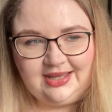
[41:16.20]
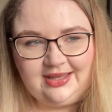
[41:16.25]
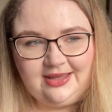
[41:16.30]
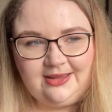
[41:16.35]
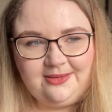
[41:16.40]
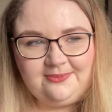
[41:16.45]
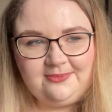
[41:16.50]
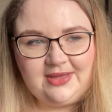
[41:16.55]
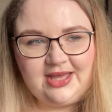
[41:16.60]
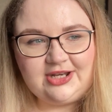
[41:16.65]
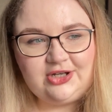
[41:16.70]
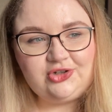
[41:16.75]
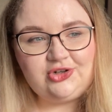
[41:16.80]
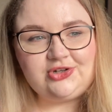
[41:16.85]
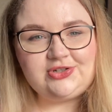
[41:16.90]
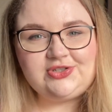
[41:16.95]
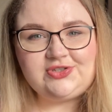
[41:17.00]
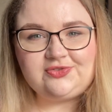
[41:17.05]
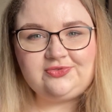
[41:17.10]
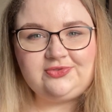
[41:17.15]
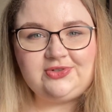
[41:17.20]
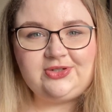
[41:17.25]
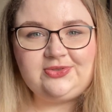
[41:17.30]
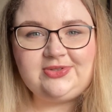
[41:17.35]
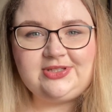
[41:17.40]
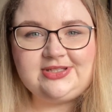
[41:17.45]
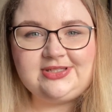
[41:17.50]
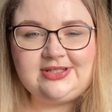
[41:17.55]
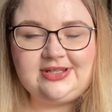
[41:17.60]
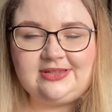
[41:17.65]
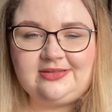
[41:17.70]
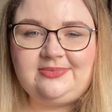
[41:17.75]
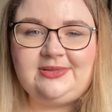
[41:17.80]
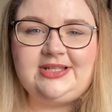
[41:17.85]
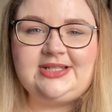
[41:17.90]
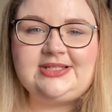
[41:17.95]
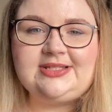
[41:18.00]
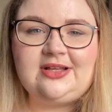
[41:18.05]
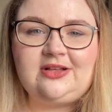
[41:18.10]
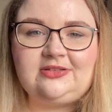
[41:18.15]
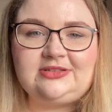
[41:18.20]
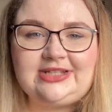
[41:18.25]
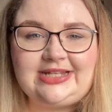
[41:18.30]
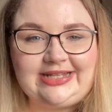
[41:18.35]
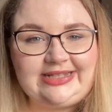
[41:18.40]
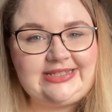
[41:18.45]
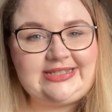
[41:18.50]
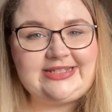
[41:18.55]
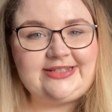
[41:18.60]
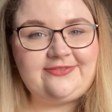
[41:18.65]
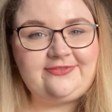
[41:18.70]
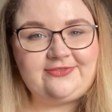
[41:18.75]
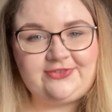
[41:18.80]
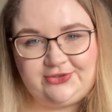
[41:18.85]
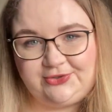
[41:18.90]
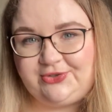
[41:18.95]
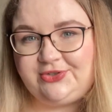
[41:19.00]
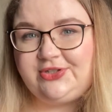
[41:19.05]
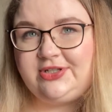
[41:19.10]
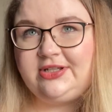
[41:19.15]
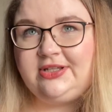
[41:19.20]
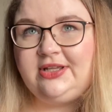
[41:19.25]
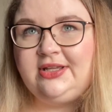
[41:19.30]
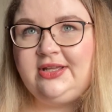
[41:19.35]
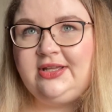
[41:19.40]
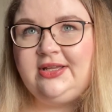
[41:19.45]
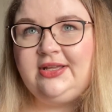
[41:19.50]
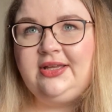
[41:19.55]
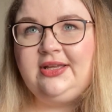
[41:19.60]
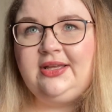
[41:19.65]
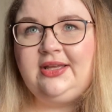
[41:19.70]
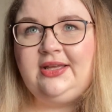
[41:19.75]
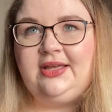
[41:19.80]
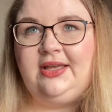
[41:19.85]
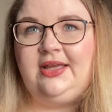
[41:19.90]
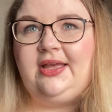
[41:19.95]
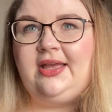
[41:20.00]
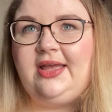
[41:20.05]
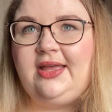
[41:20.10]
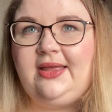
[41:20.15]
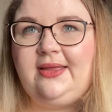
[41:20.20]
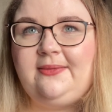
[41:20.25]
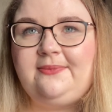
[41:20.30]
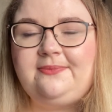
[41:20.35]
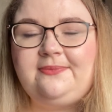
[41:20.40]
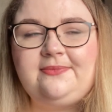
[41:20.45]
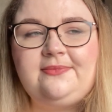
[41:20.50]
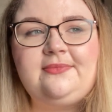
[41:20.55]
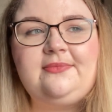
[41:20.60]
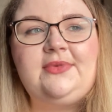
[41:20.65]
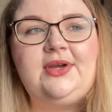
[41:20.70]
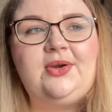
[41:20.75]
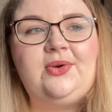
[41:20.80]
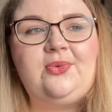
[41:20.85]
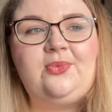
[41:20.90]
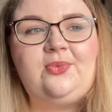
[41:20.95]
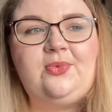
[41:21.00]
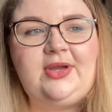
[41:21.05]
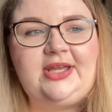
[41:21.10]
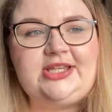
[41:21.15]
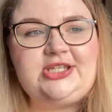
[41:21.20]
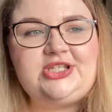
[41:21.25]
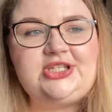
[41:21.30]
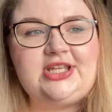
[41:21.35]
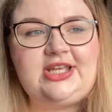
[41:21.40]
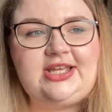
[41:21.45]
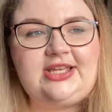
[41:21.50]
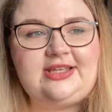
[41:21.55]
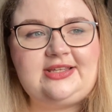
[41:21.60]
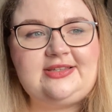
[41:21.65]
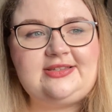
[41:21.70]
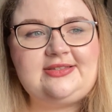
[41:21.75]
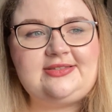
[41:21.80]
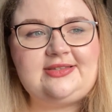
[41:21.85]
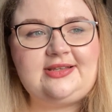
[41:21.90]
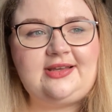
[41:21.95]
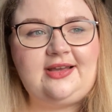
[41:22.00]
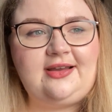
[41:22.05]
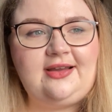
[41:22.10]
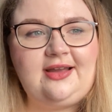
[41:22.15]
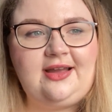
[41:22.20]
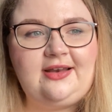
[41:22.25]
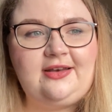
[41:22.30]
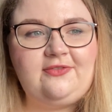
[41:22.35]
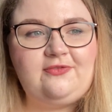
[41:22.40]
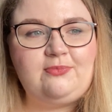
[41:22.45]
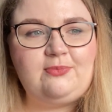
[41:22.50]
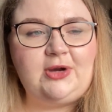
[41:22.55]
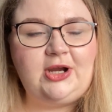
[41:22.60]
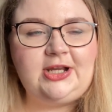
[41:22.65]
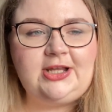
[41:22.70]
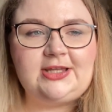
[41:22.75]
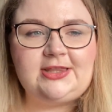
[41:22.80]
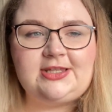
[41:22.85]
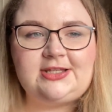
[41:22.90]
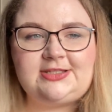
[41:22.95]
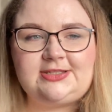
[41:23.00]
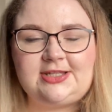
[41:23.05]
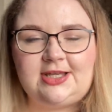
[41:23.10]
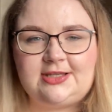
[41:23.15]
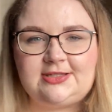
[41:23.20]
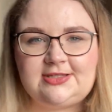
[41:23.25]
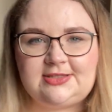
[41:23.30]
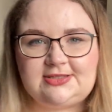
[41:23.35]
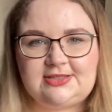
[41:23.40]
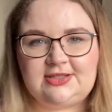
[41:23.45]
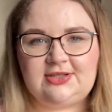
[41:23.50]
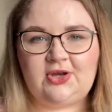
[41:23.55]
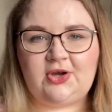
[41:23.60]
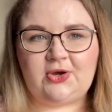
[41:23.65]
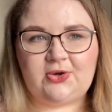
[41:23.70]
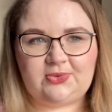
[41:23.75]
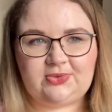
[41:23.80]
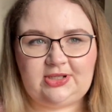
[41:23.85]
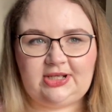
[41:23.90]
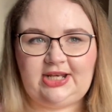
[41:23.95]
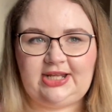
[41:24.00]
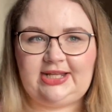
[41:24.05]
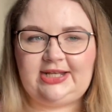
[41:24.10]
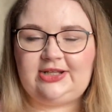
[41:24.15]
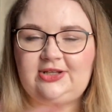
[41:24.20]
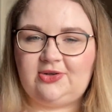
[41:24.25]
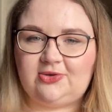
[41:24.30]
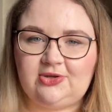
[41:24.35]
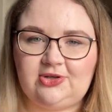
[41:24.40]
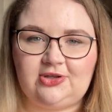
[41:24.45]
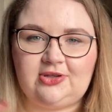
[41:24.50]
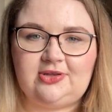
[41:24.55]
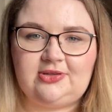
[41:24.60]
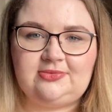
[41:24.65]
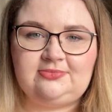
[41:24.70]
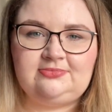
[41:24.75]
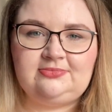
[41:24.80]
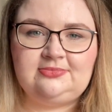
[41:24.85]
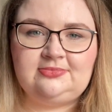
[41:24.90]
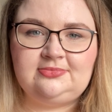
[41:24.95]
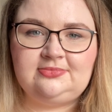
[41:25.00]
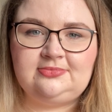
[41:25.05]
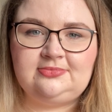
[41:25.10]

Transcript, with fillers: Um, and across the road there's another place called Indie Füde, um, which is a kind of market that does only local